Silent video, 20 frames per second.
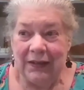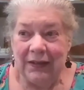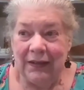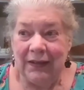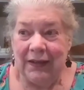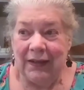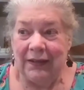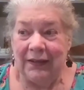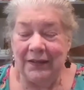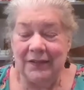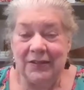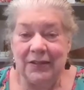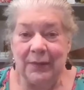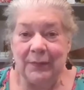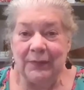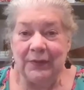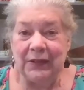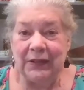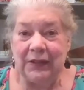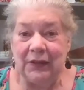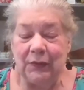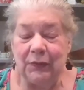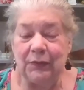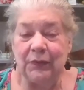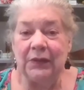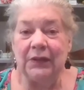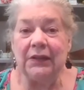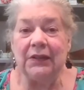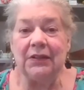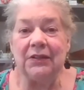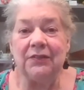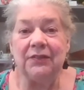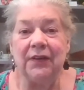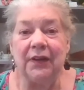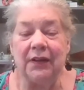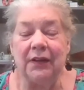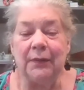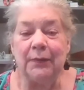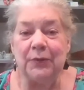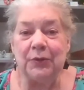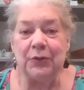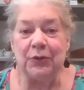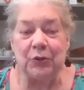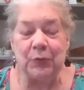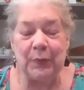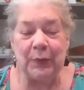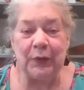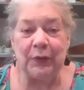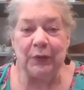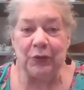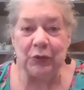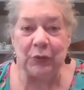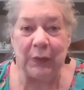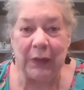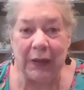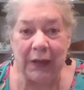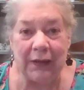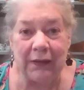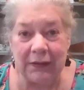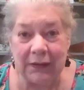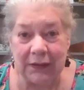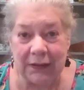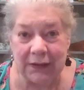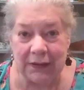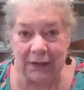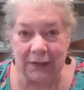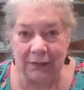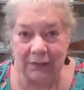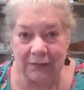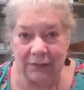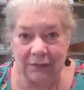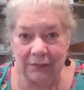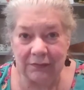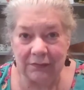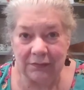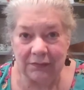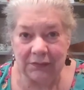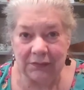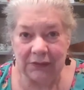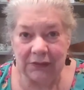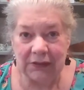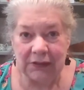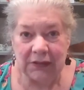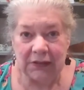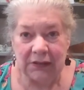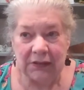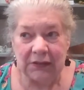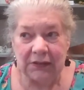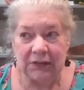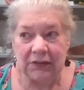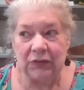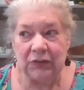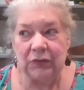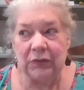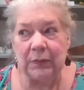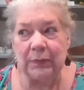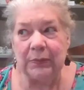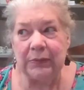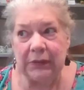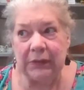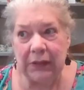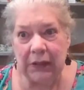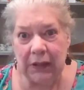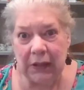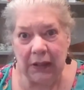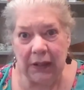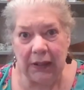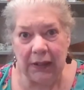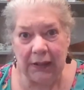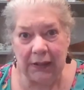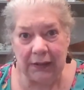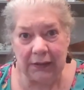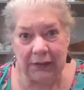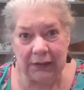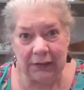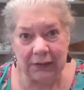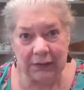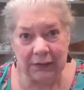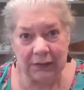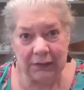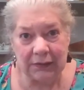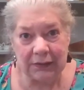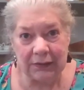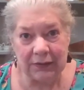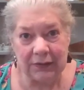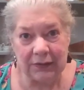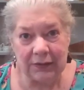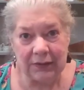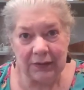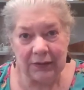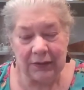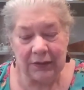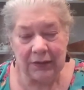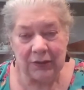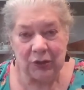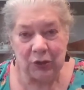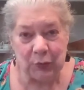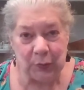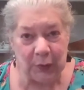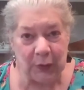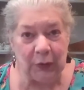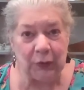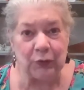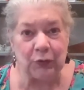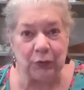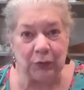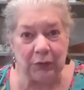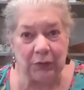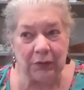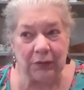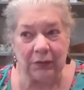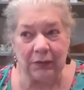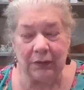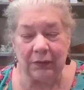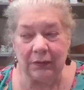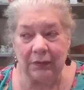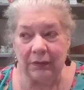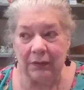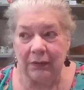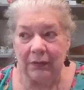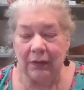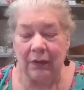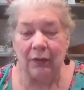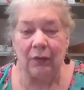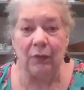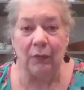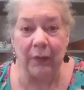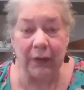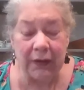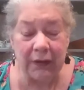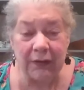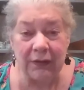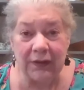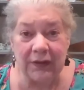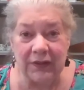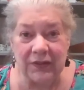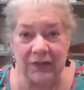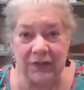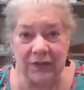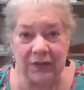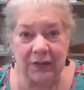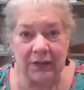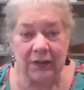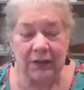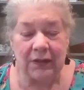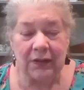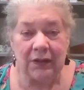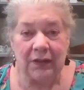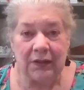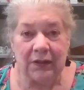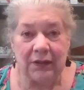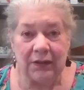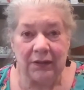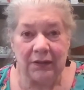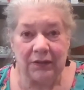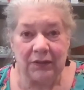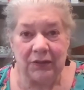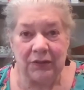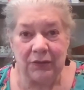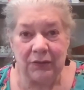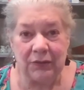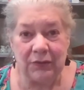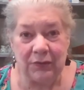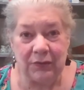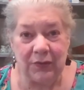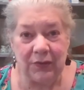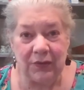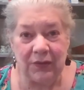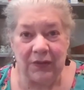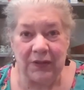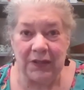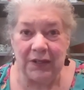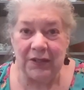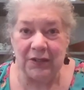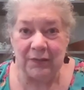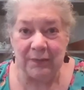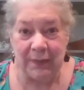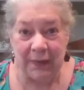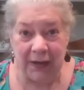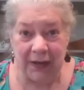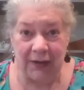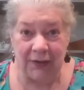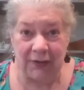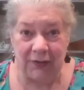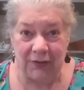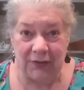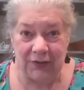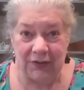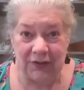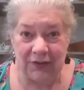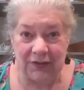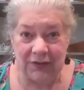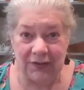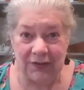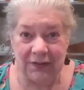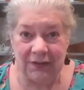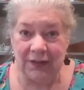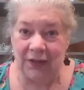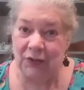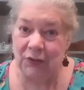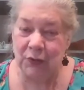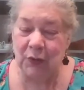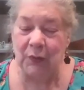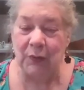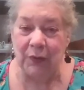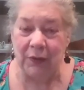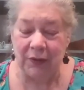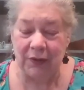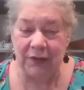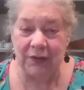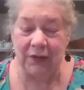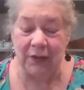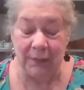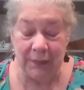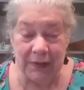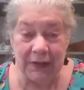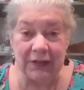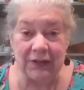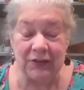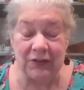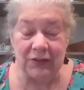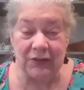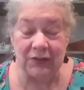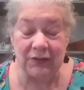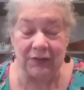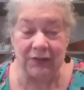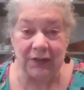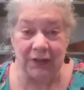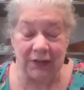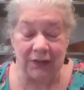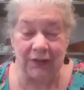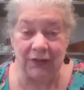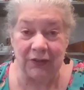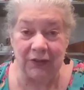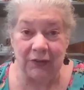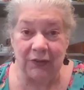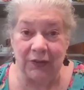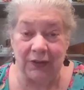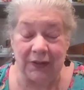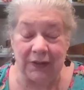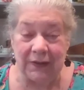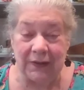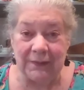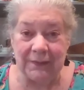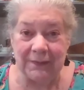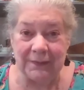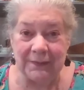And it's something that really develops your spirituality to apply spiritual awareness to these matters. And that's what we're committed to here at Unity,